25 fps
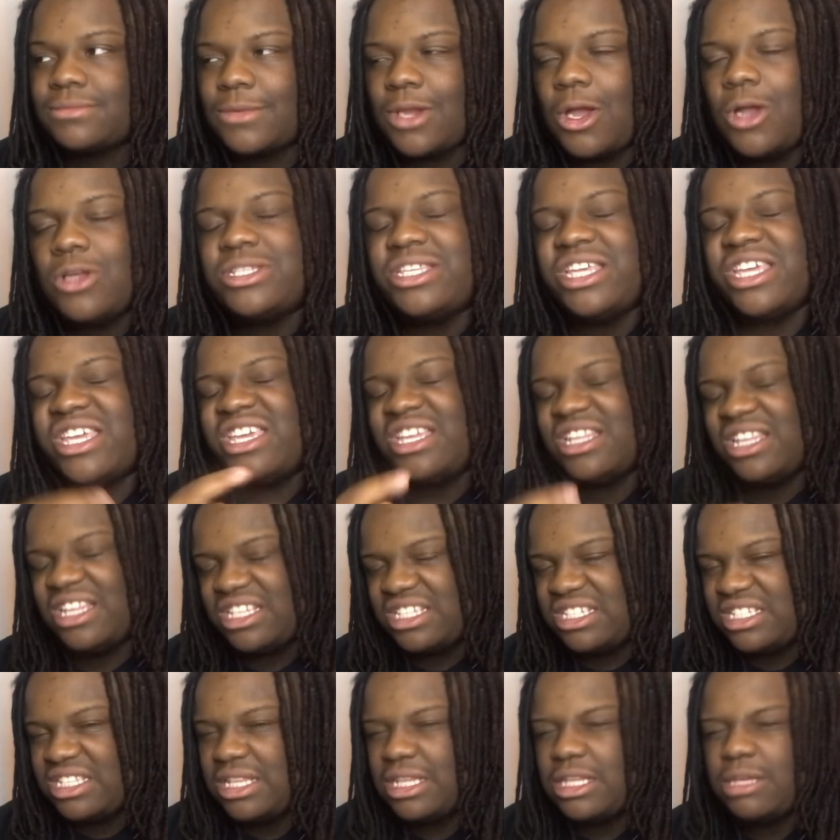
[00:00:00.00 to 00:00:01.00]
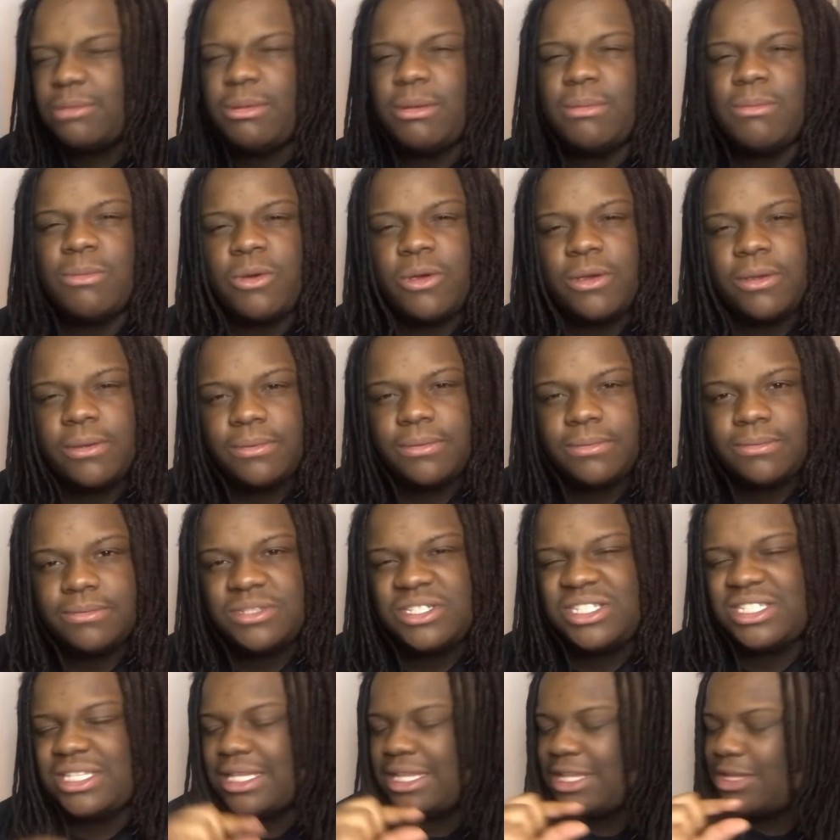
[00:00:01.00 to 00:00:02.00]
articulate just a little bit more,
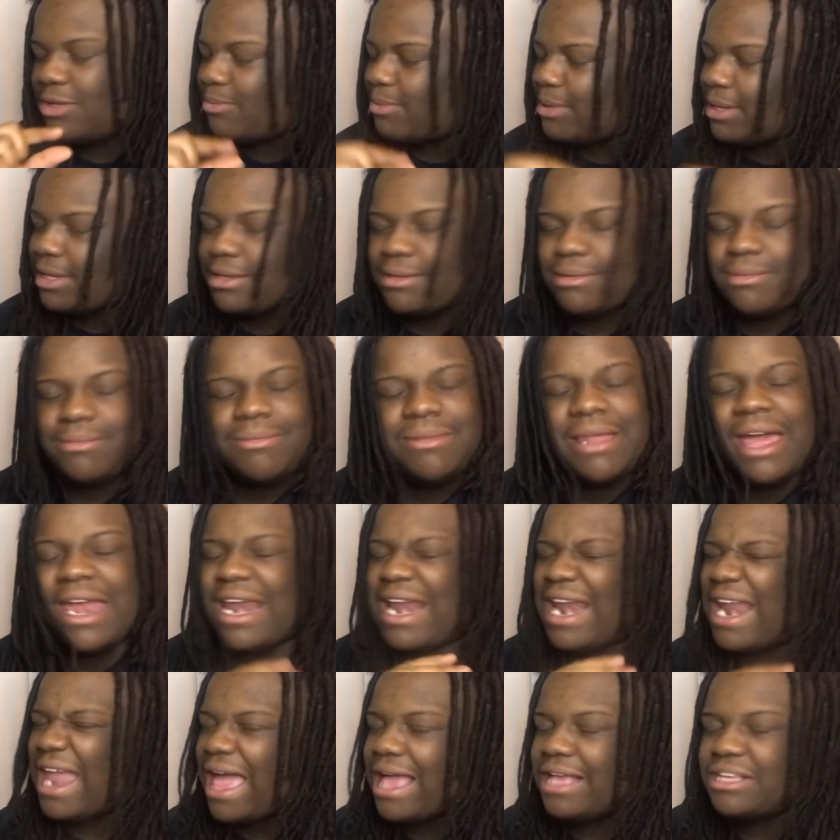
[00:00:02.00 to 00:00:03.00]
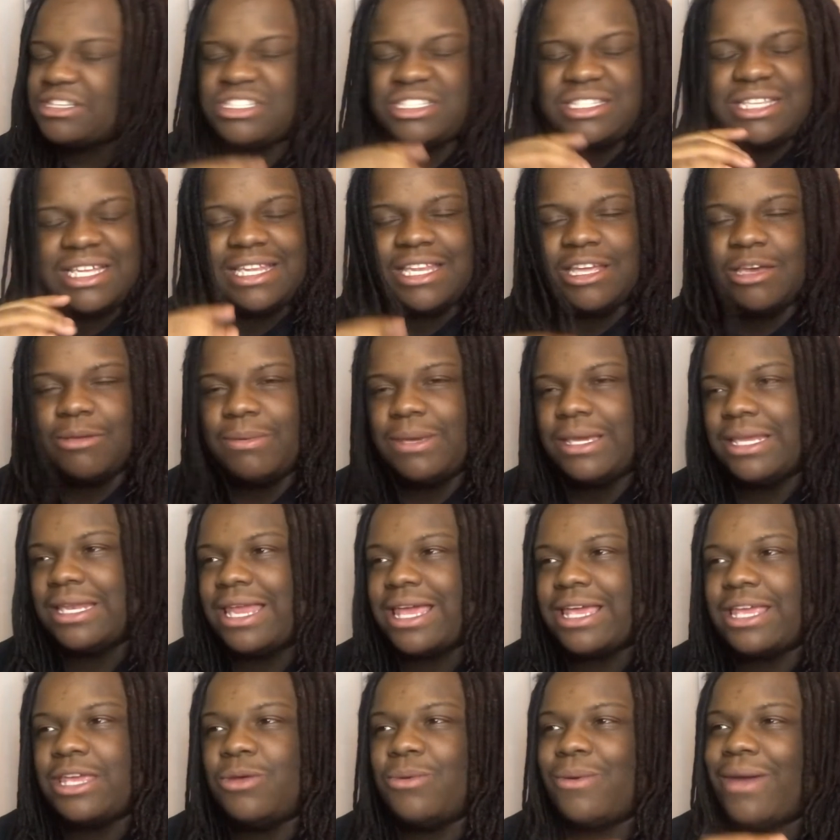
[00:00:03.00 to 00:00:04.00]
just a little bit, not a lot, just a little bit.
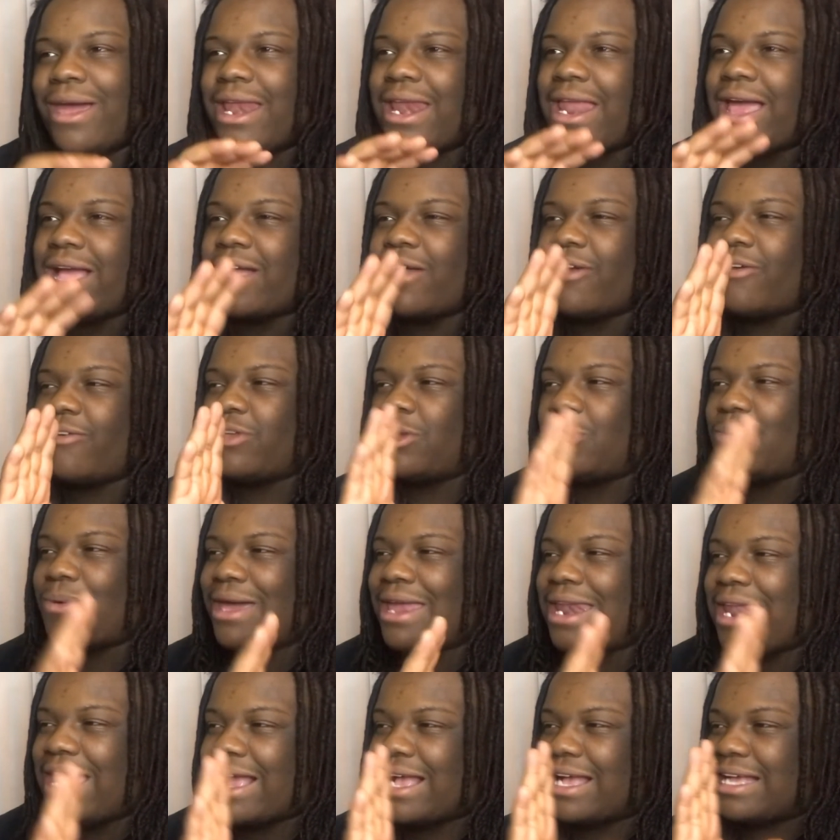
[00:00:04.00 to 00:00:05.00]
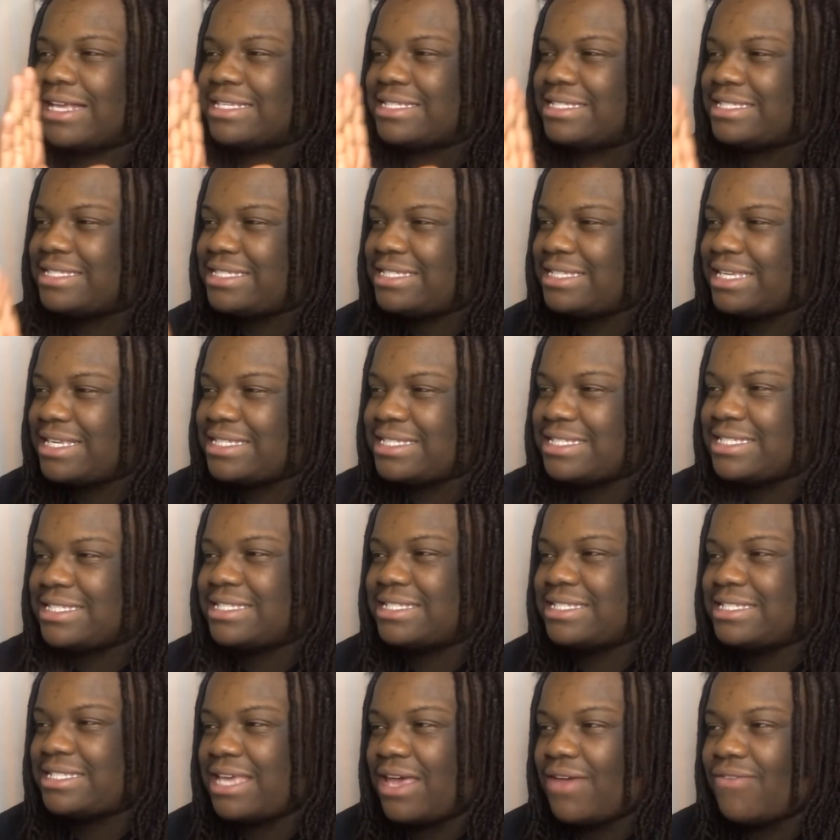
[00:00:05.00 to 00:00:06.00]
Like you at like a you at like a six or
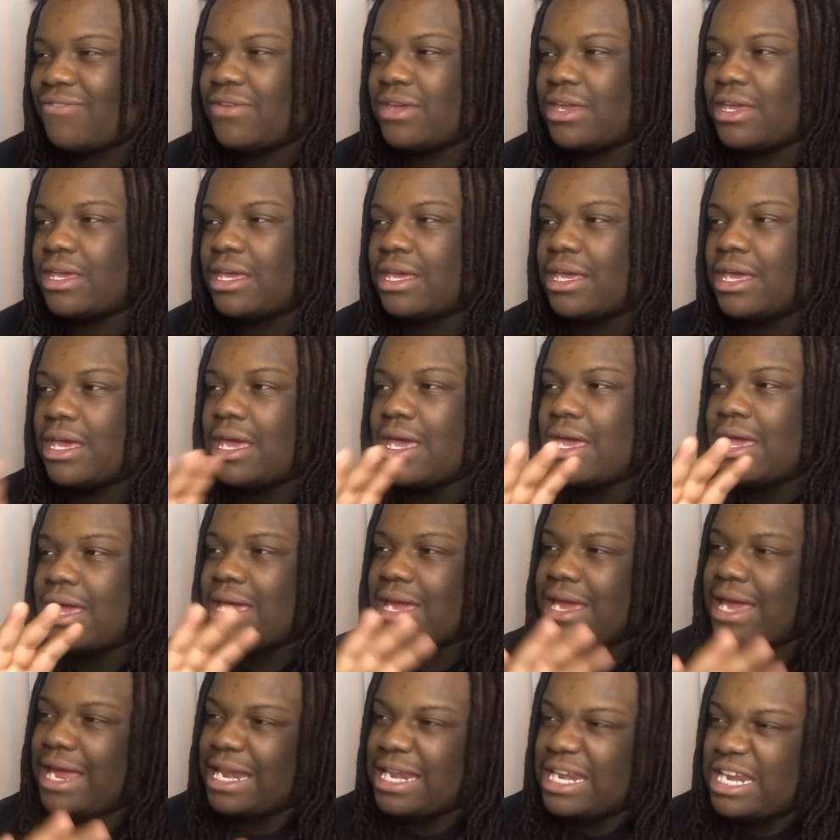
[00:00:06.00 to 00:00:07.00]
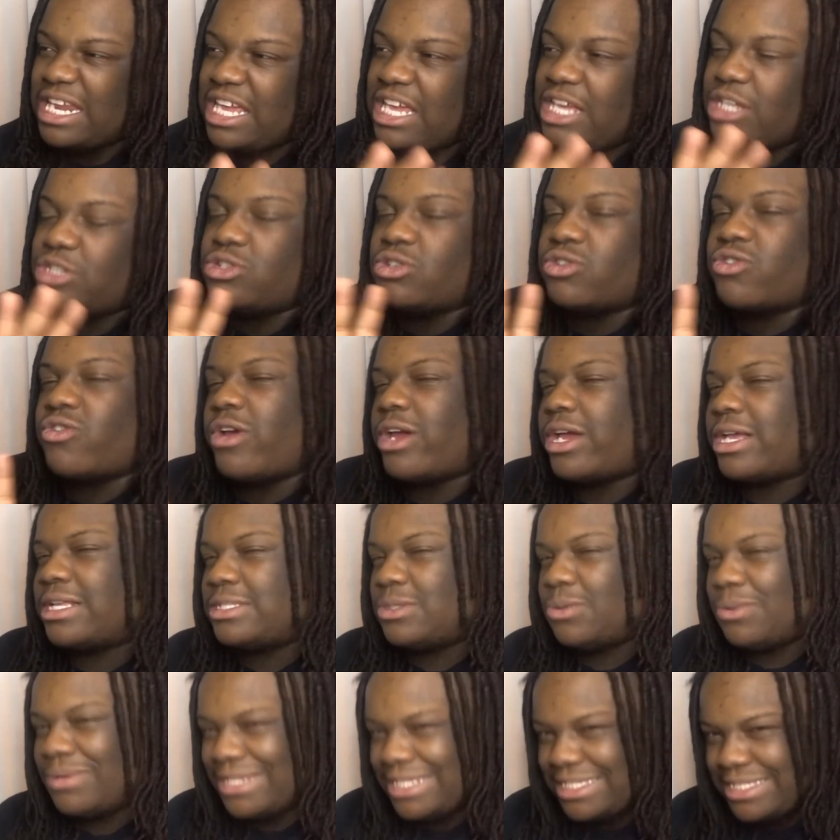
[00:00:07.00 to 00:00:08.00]
seven, I need you to crank it
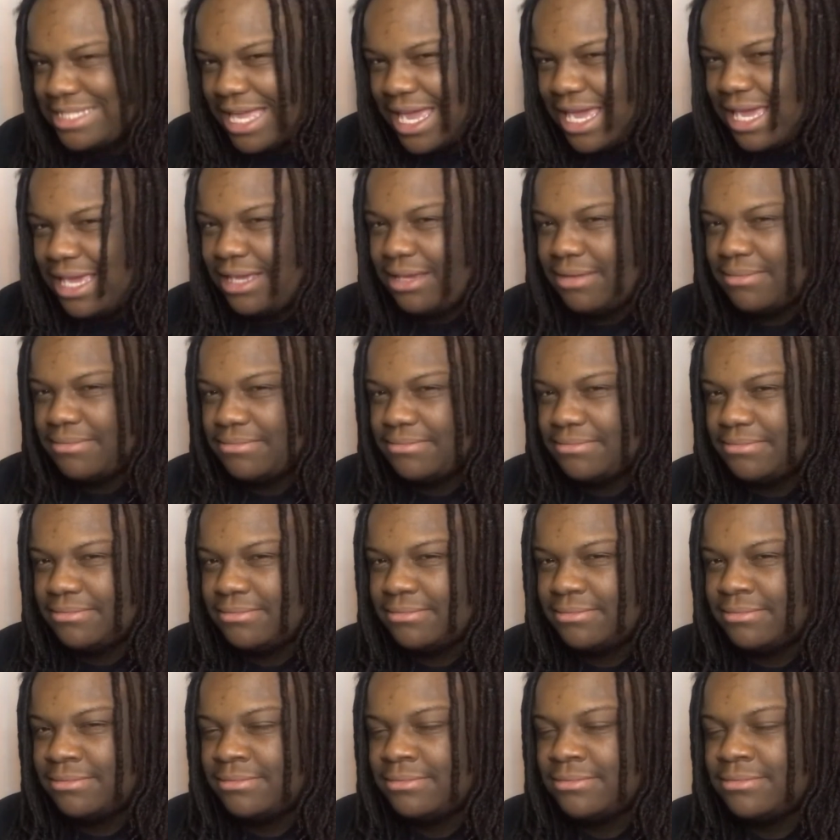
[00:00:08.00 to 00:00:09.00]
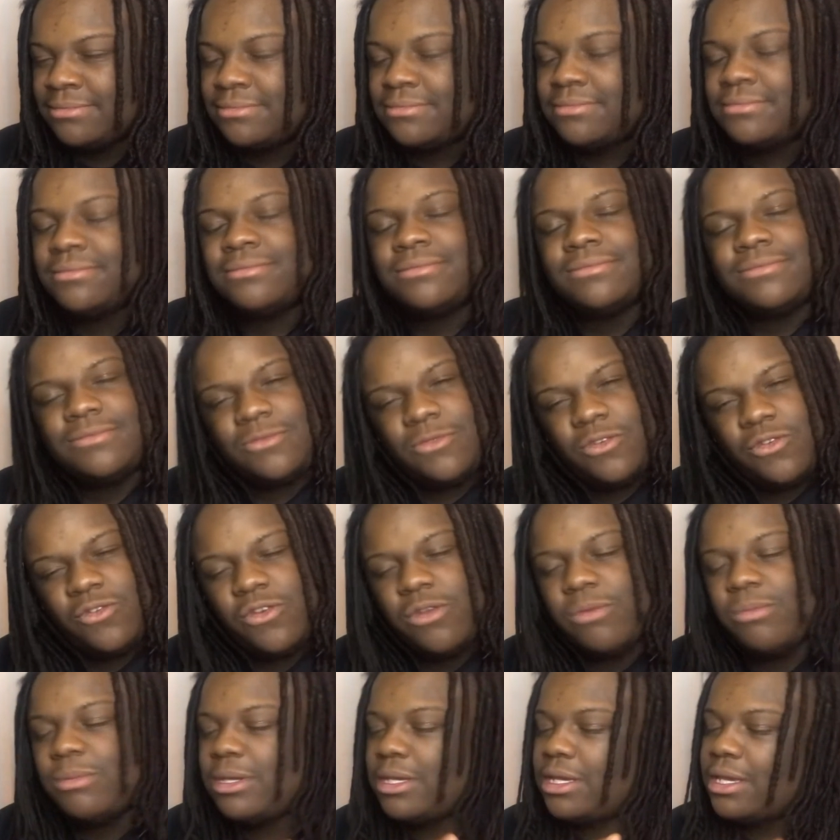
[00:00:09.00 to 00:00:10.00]
to at least an eight. You
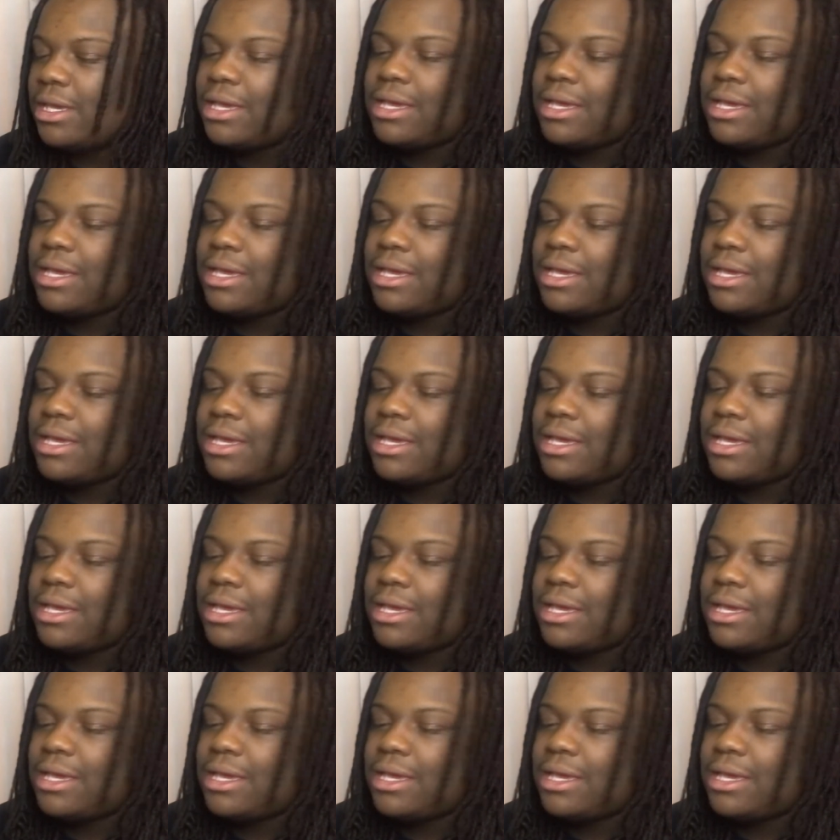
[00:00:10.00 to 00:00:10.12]
feel me?